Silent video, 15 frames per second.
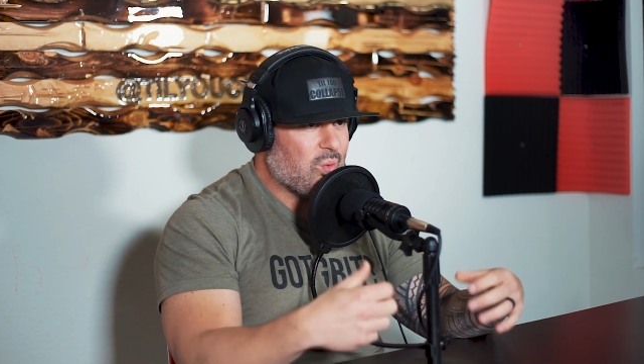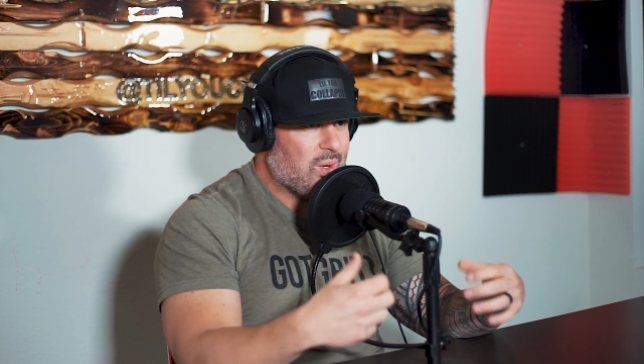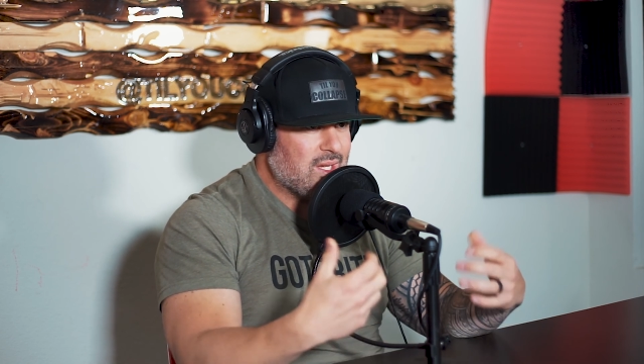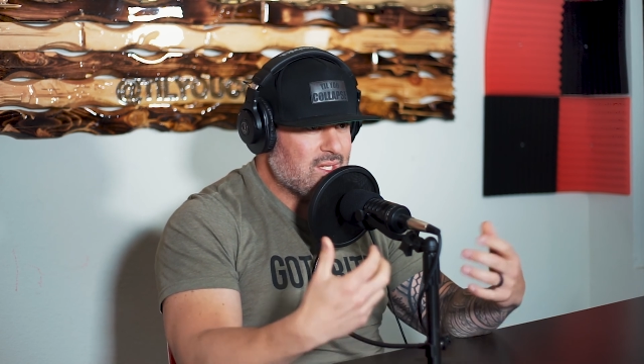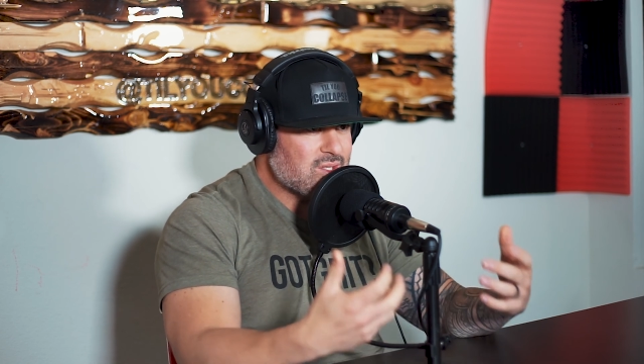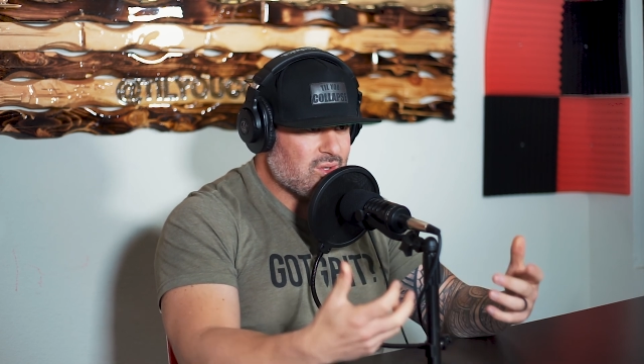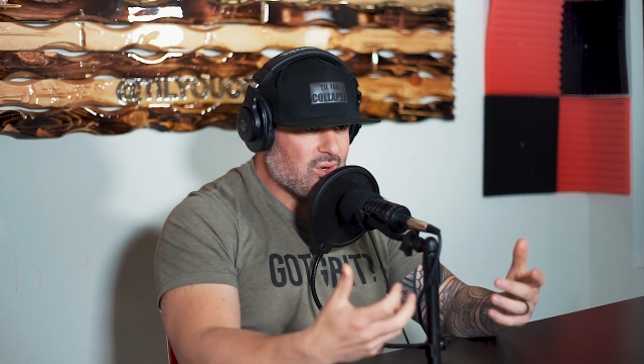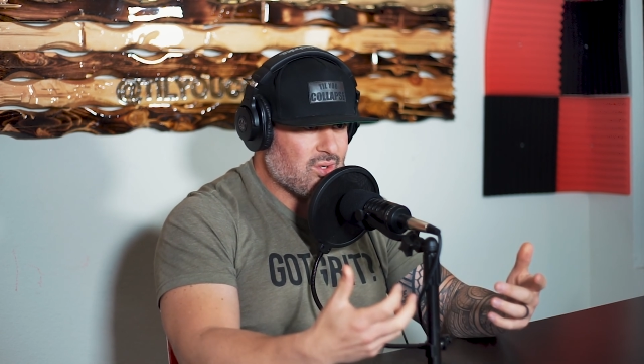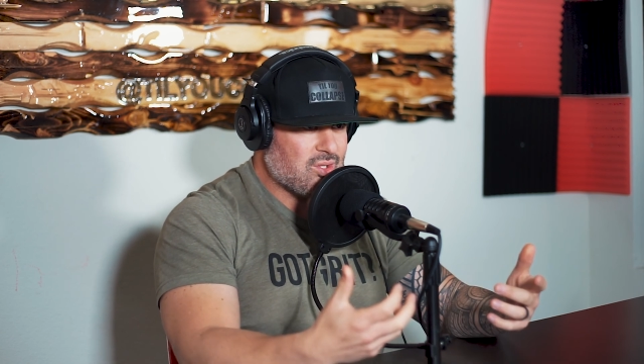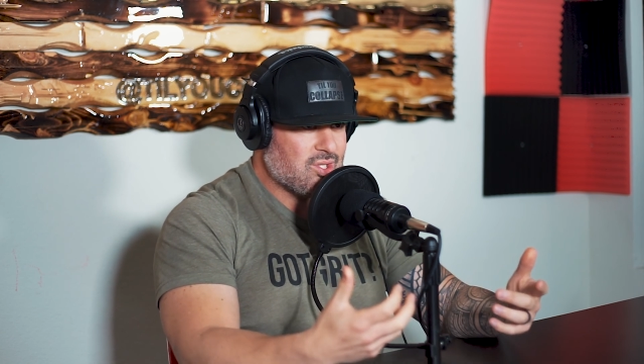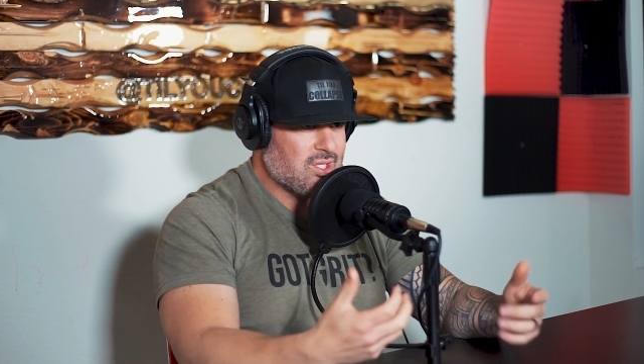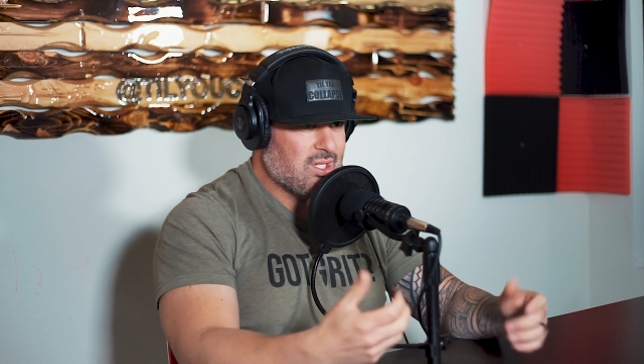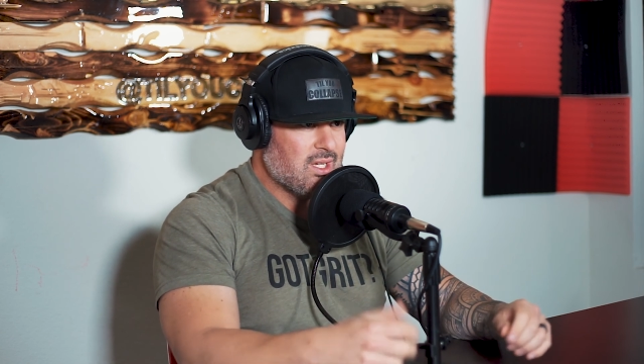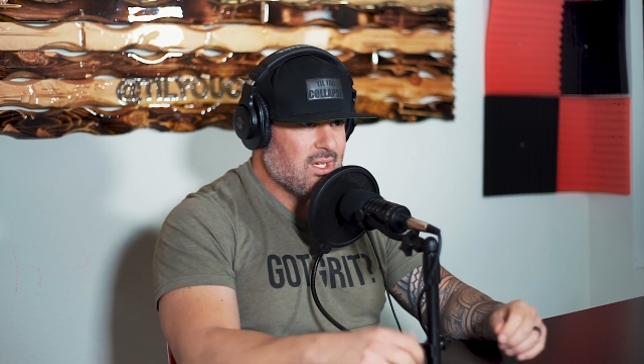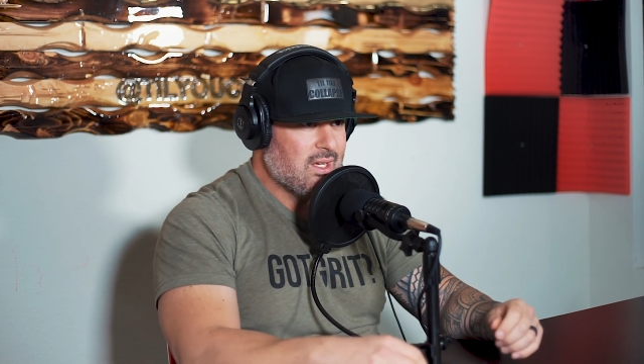
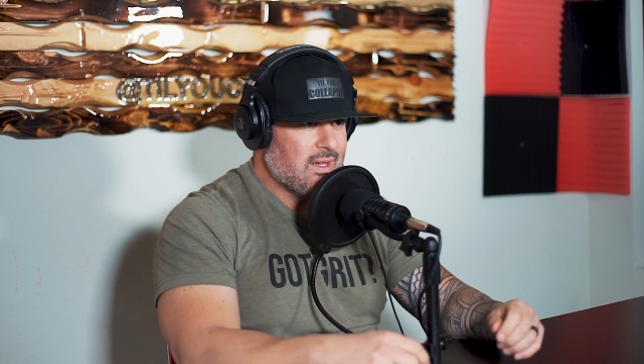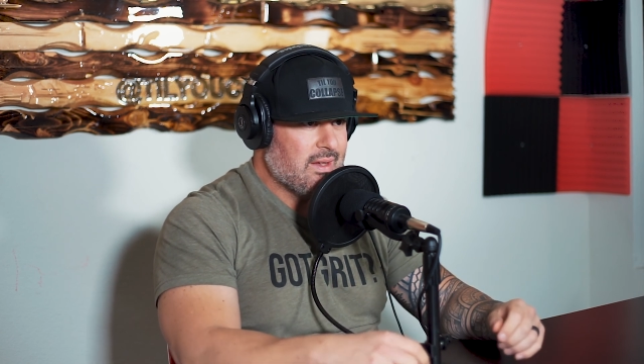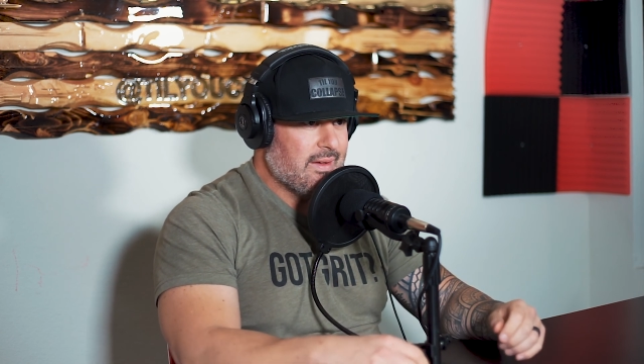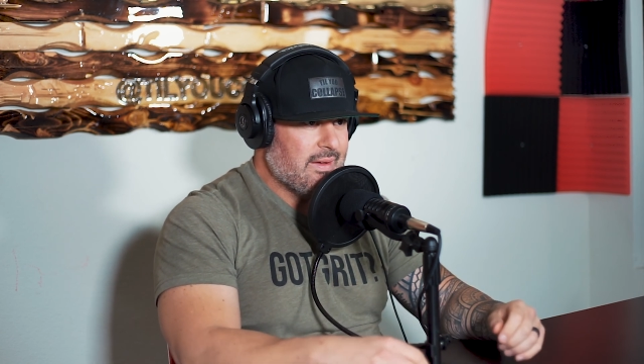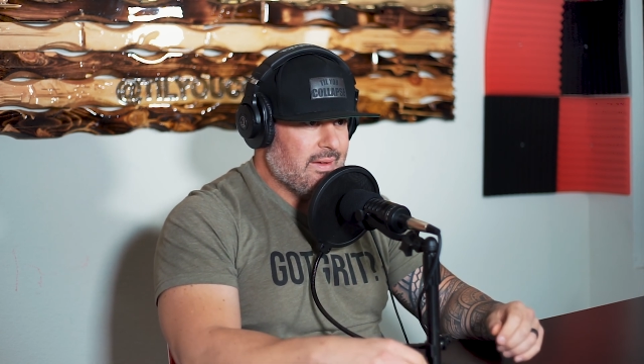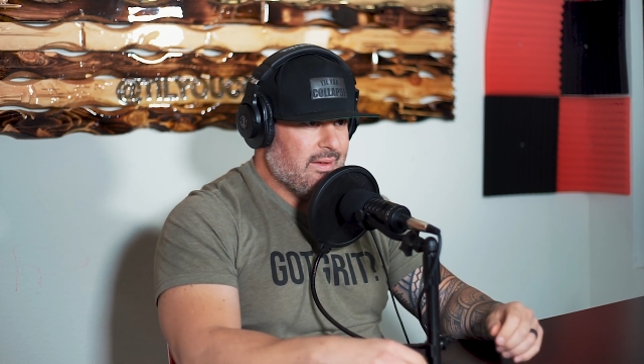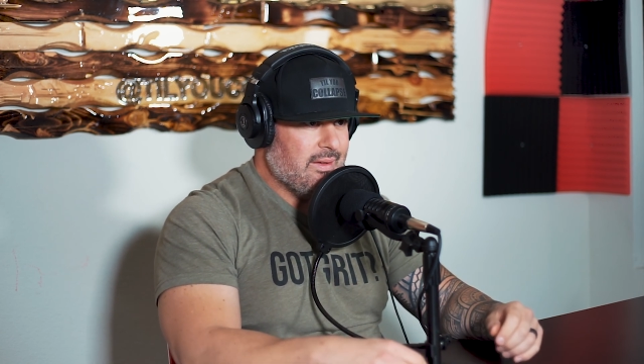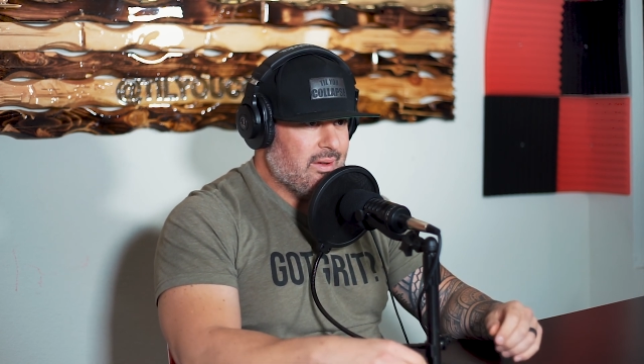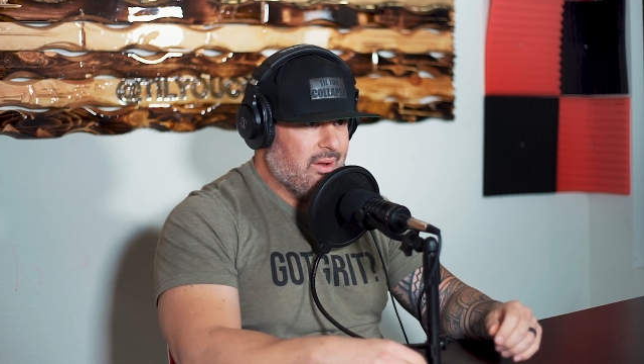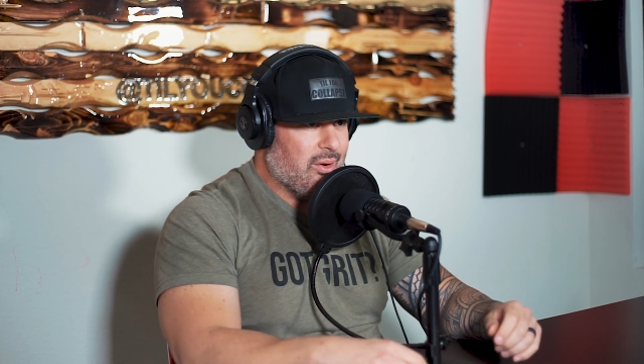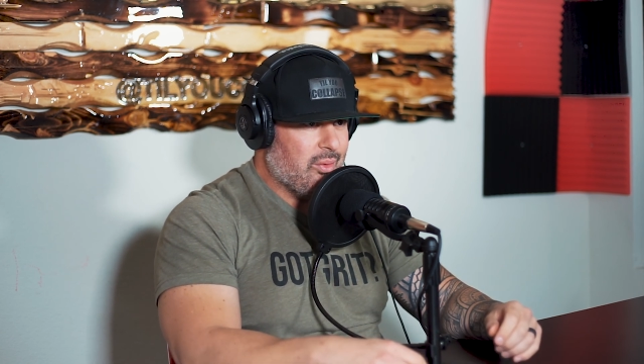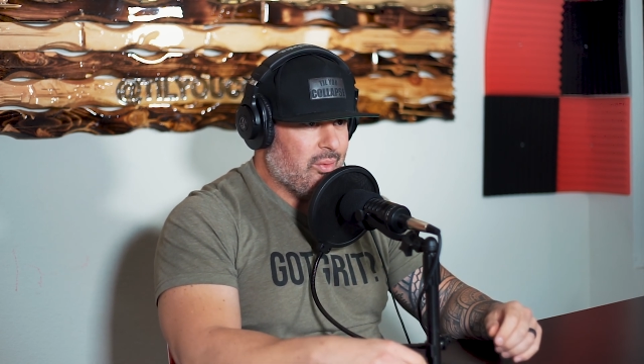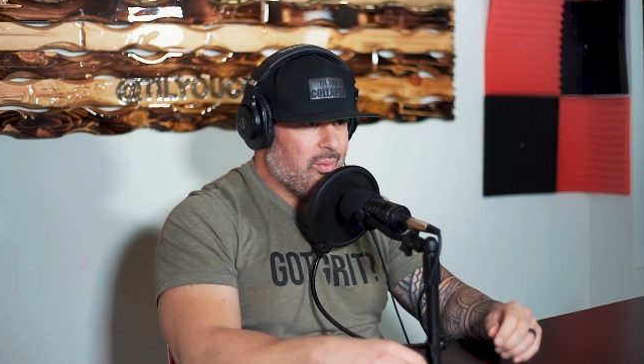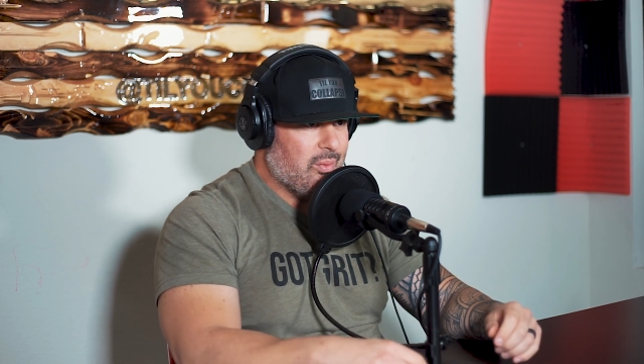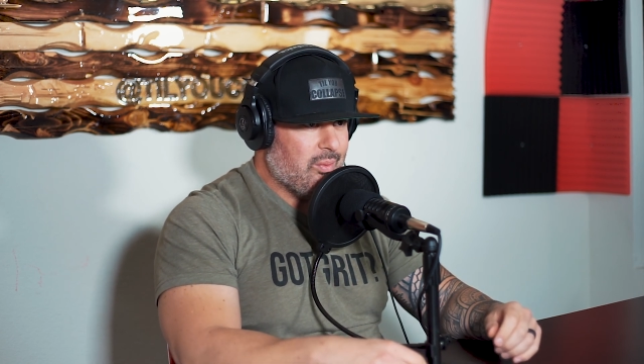research you
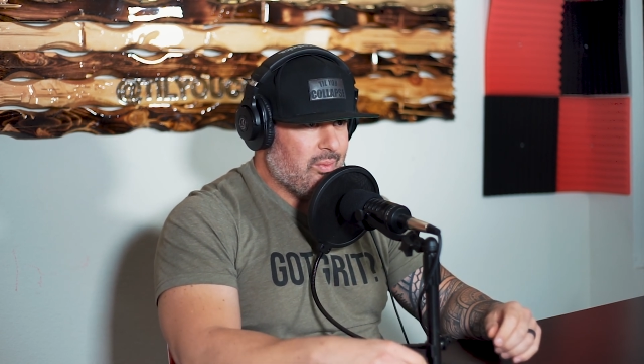know